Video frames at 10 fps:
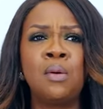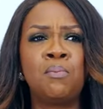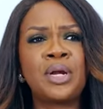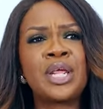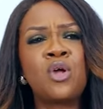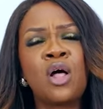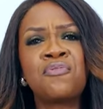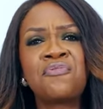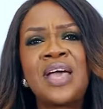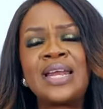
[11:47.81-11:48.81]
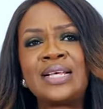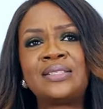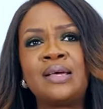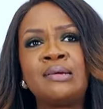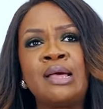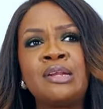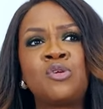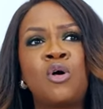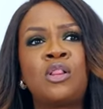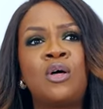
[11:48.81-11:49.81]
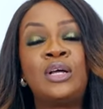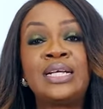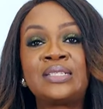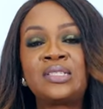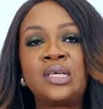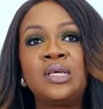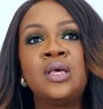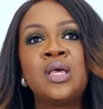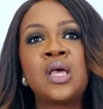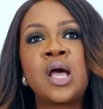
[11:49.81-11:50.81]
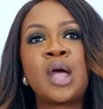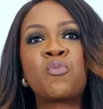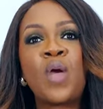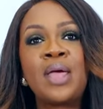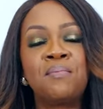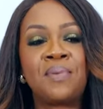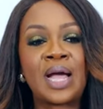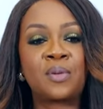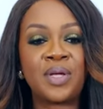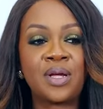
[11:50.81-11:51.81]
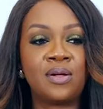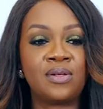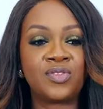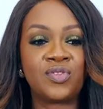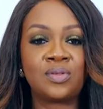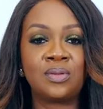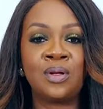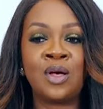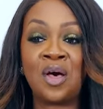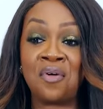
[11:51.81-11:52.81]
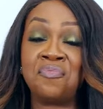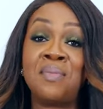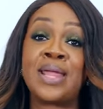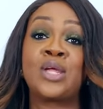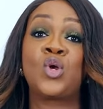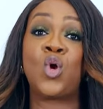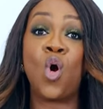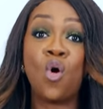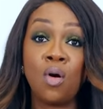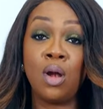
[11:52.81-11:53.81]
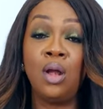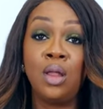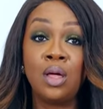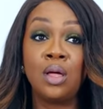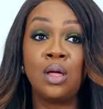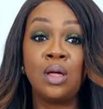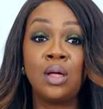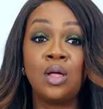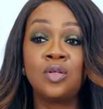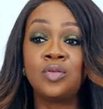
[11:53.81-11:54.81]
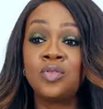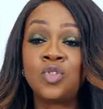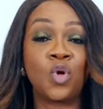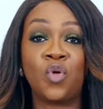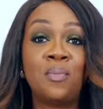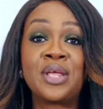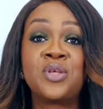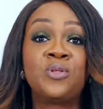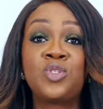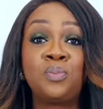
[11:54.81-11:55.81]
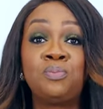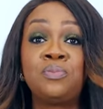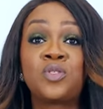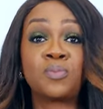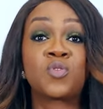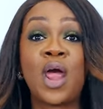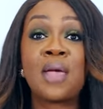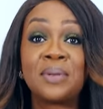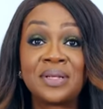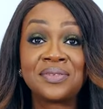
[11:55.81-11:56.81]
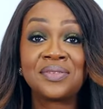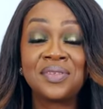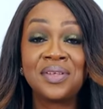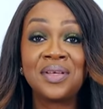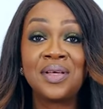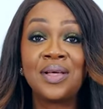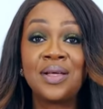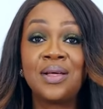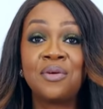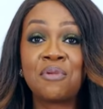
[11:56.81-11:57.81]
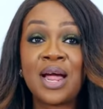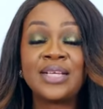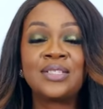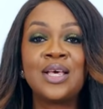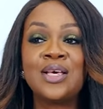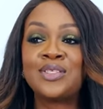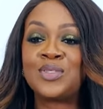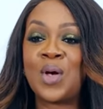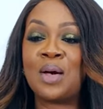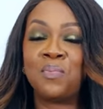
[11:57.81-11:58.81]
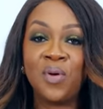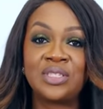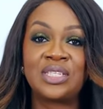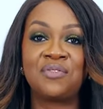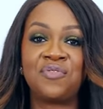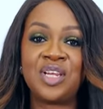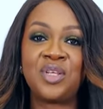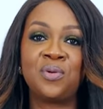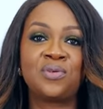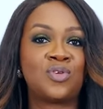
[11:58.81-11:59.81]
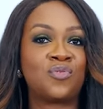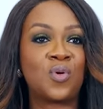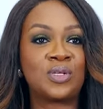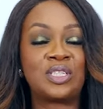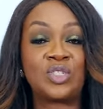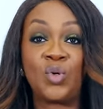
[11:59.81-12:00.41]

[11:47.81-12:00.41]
But in all fairness and, and in all honesty, I went back because of my goal to grow my YouTube subscribers right? So I'm posting videos. Of course, it's